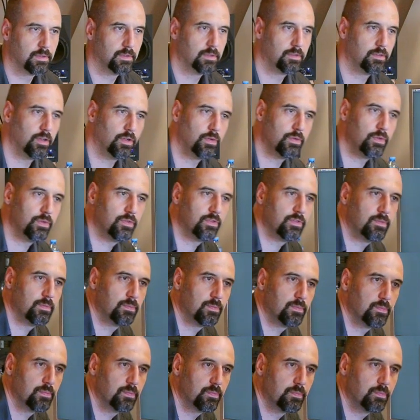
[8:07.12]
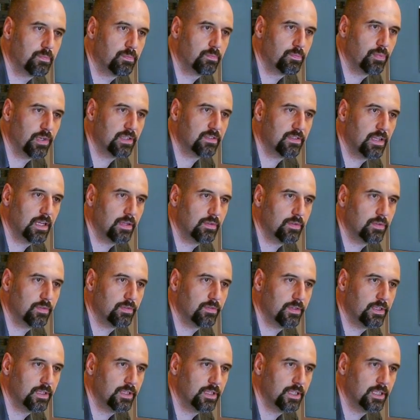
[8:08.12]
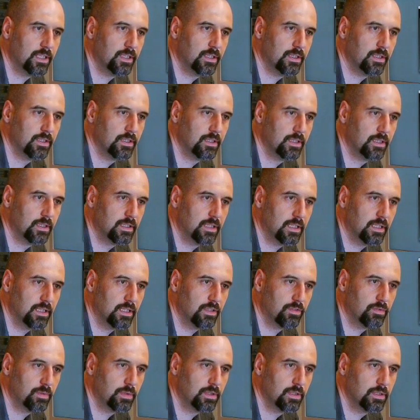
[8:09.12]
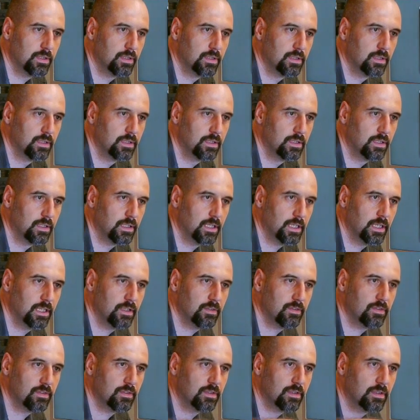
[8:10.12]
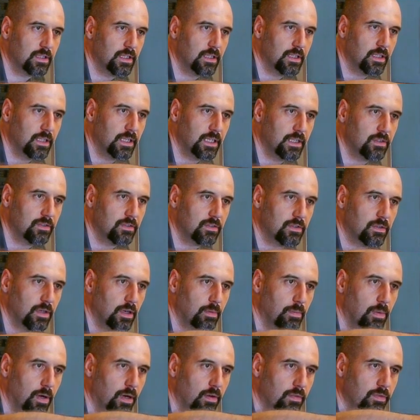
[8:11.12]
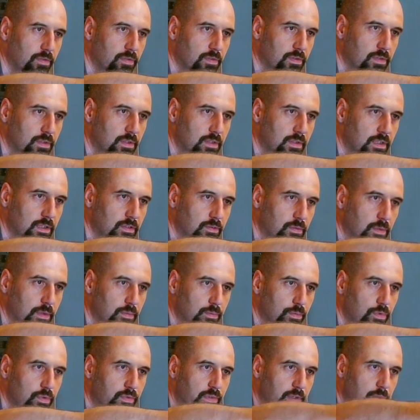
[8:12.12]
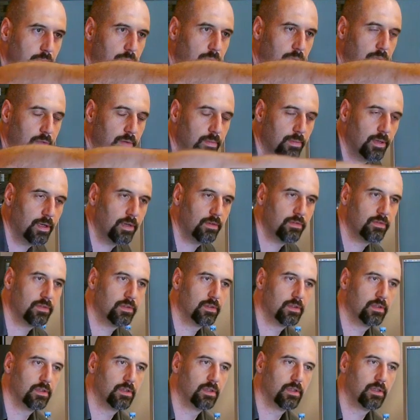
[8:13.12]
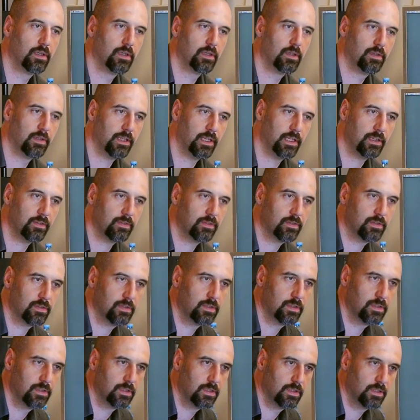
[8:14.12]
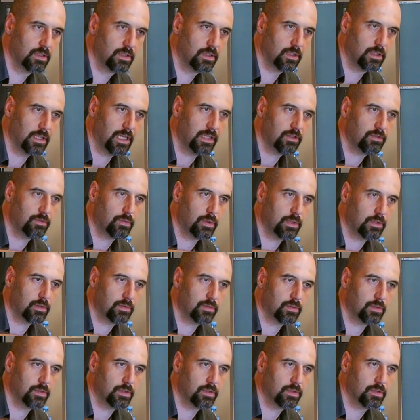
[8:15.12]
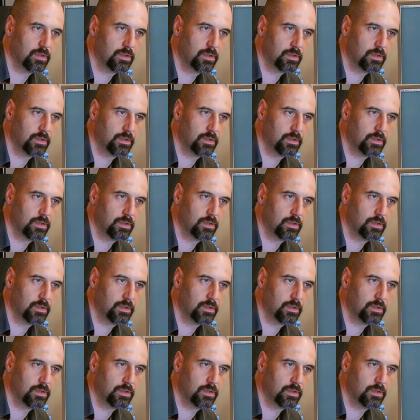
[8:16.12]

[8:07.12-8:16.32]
So you press down your finger here, and this one. Yes. Then the next above. This one, move it one above. Yes. That's one chord.